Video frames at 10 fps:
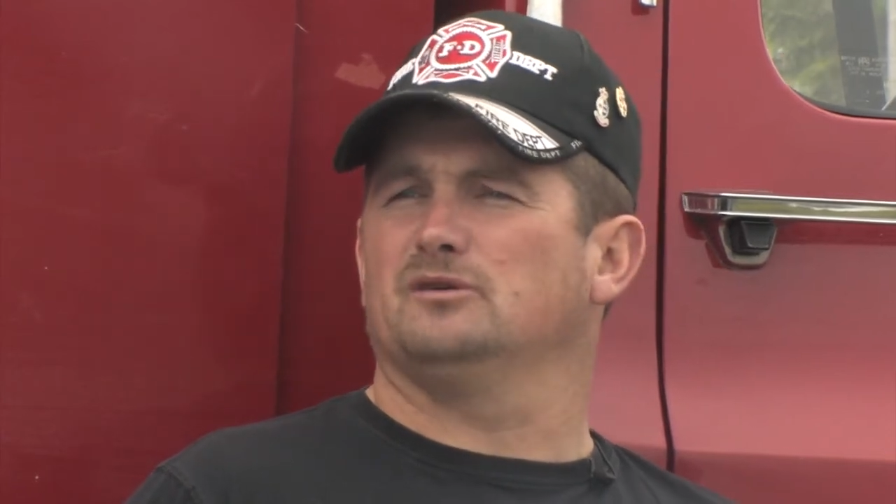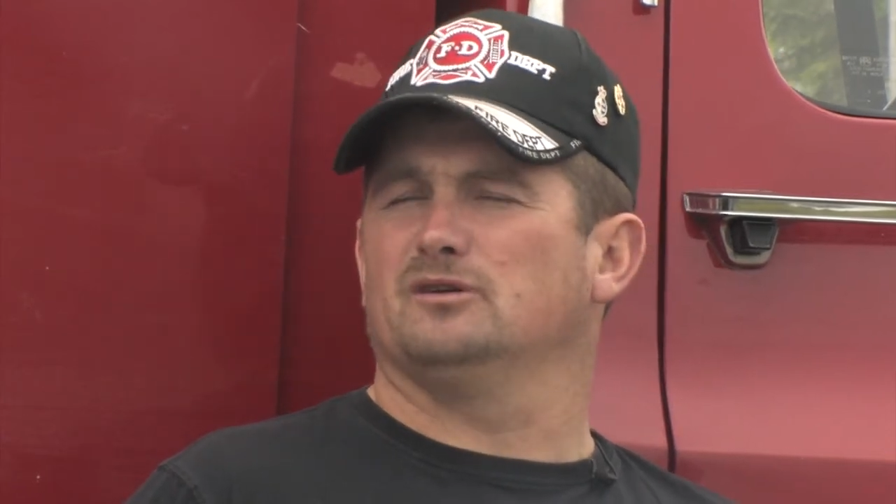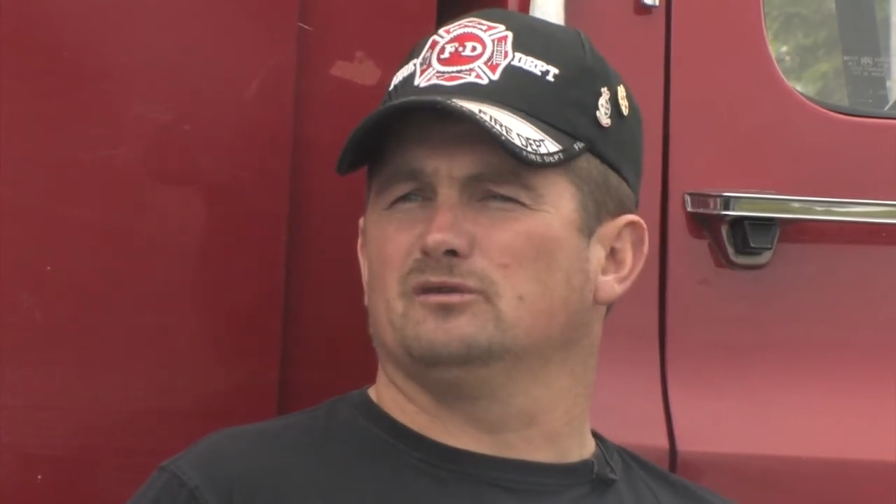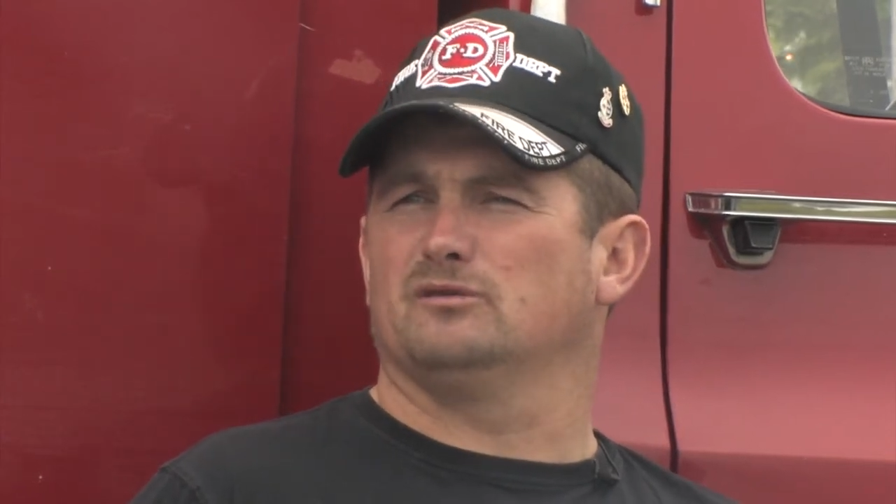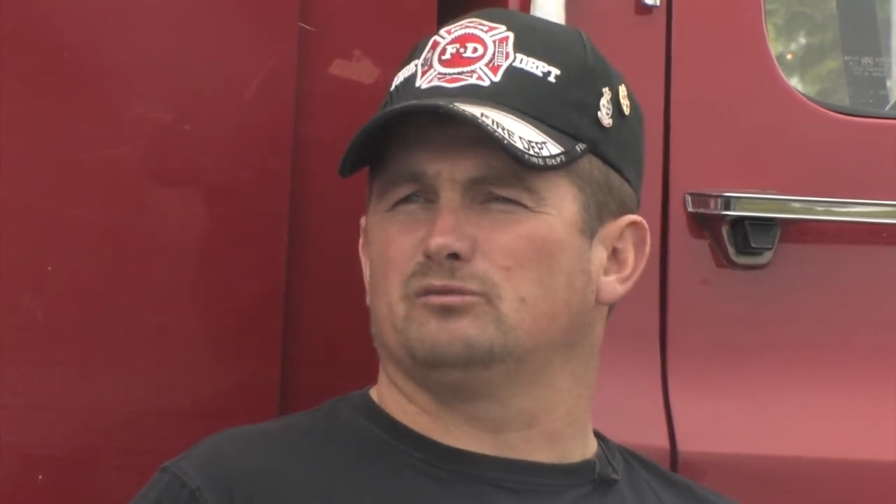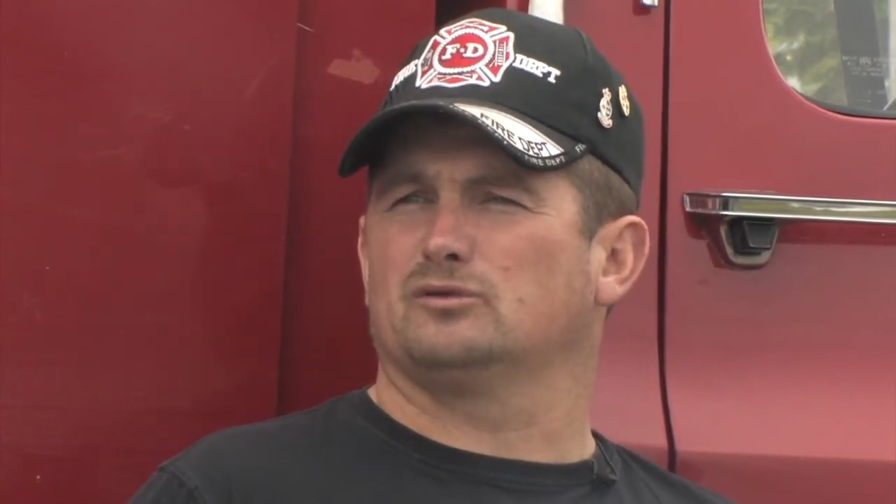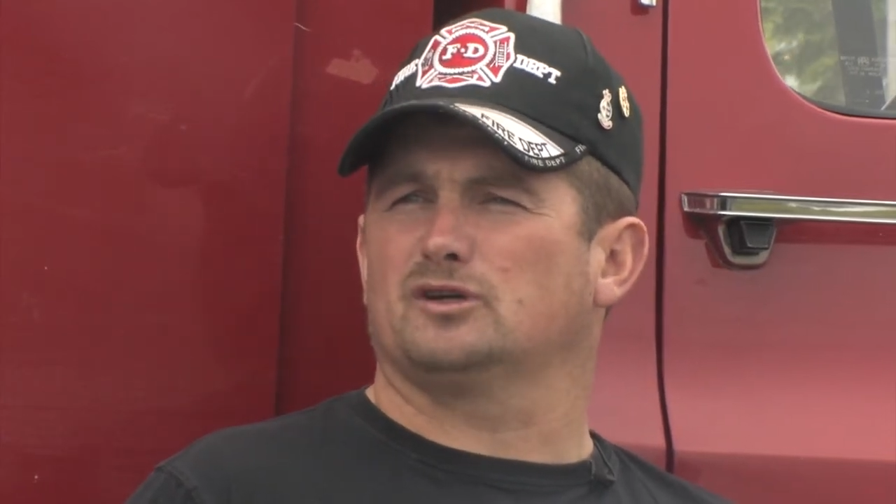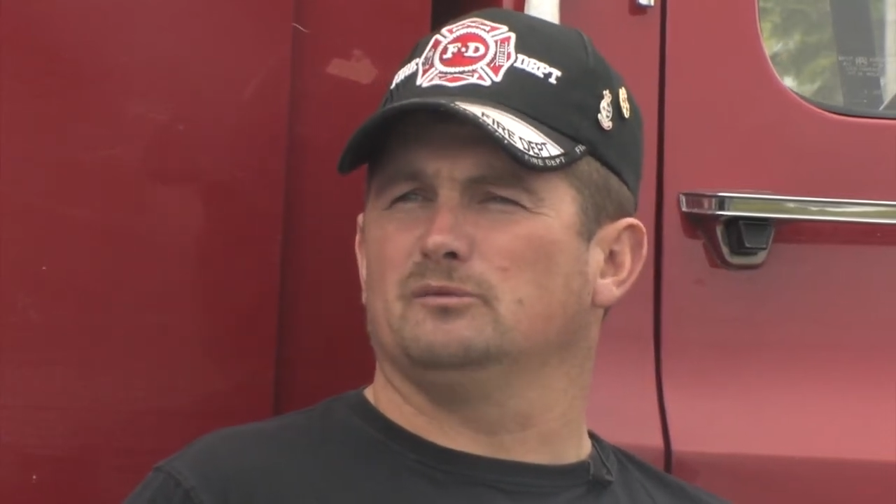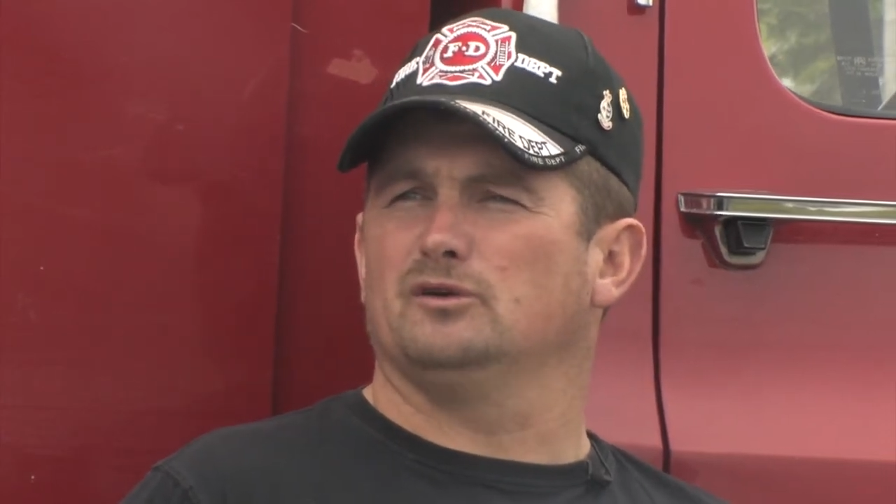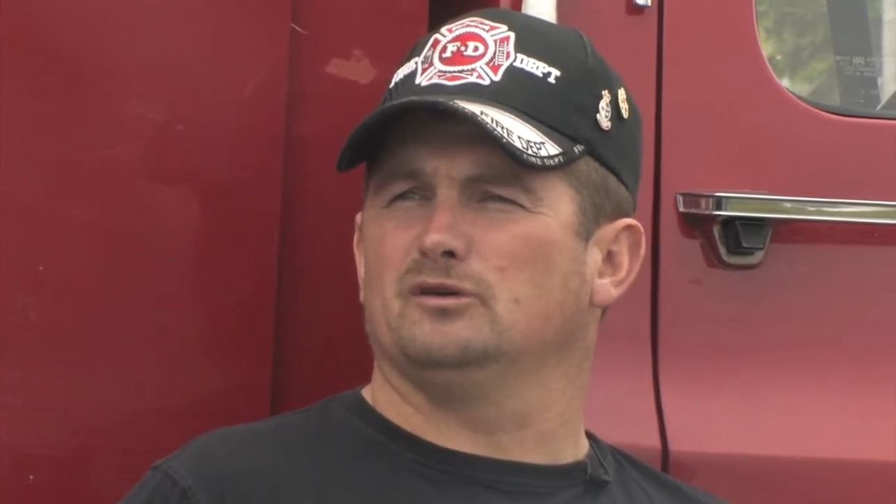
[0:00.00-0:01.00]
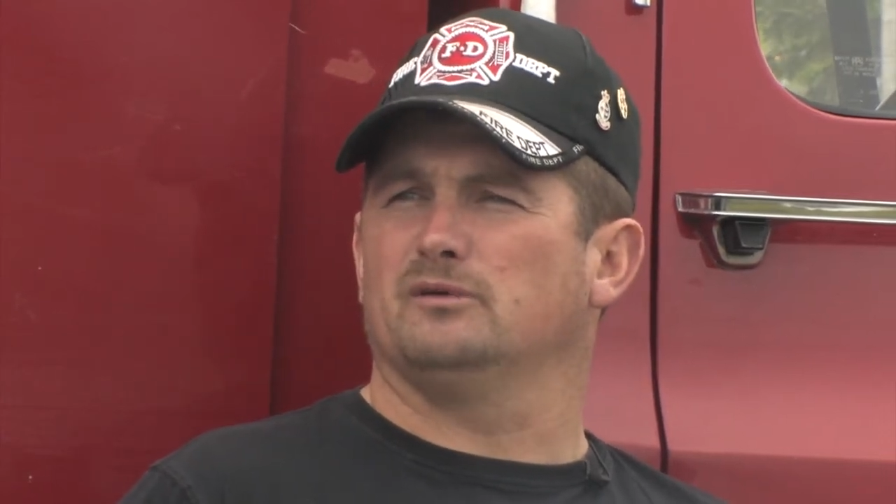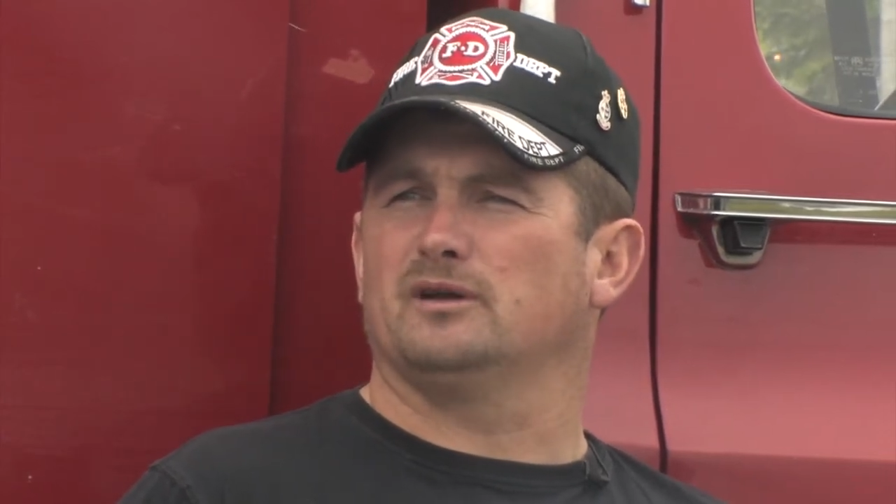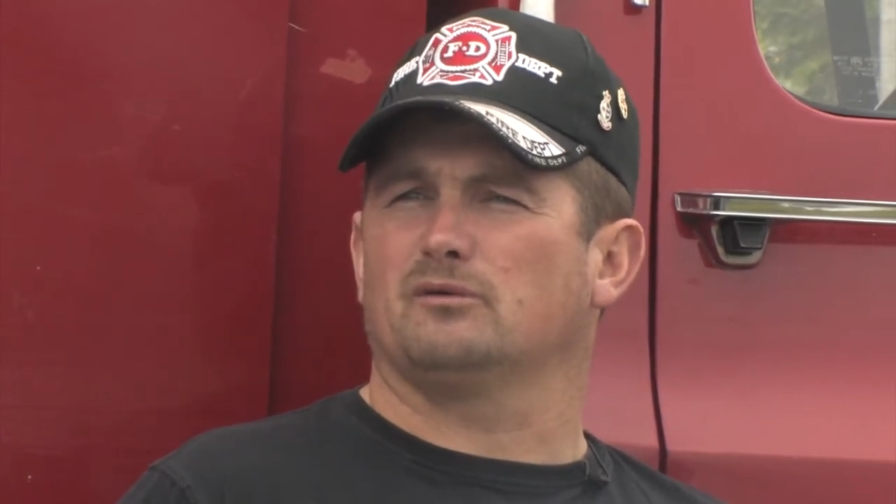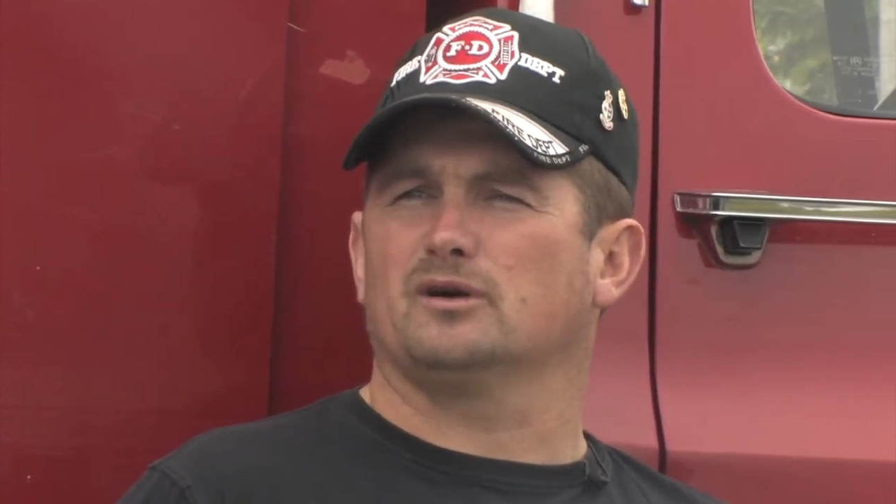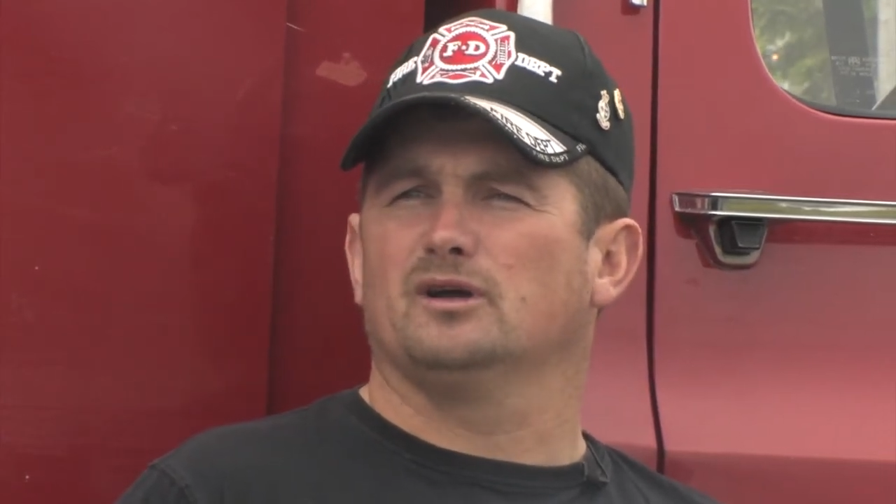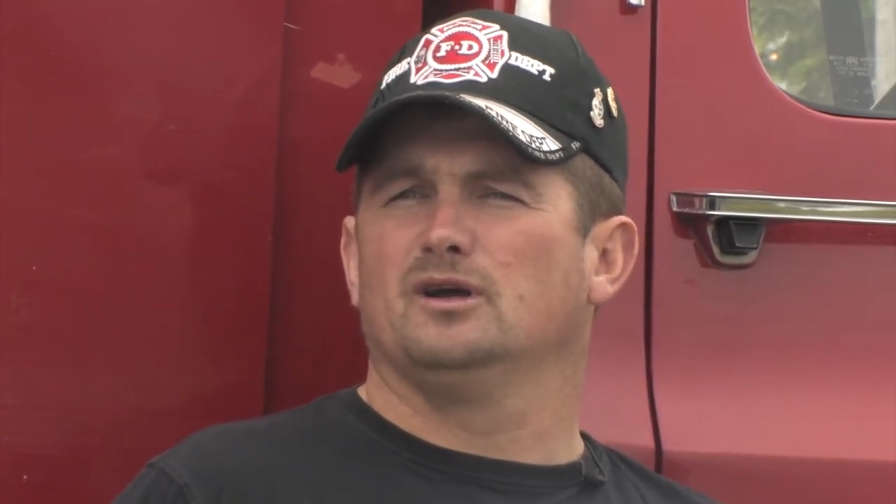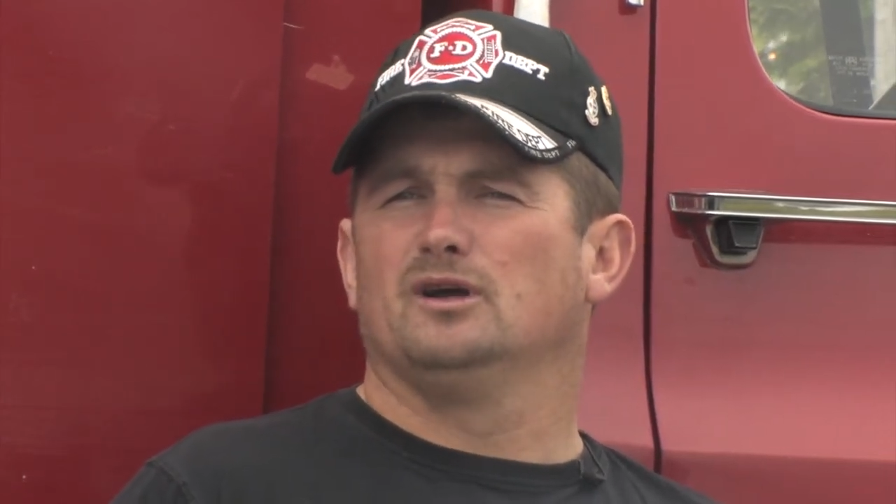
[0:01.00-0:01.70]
your commuting away to work.